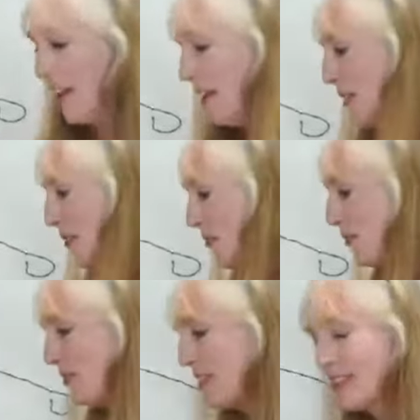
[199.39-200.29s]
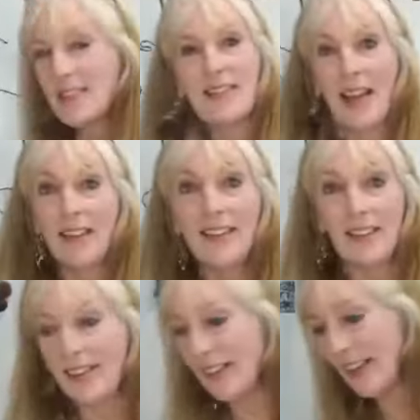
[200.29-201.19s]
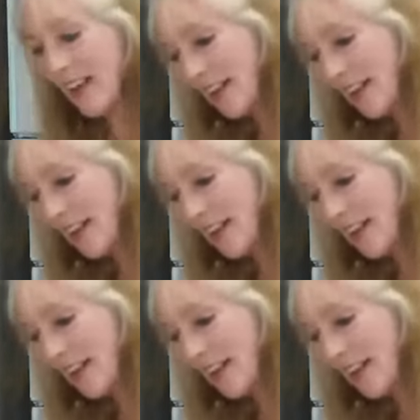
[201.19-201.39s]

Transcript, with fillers: um, just nailing it.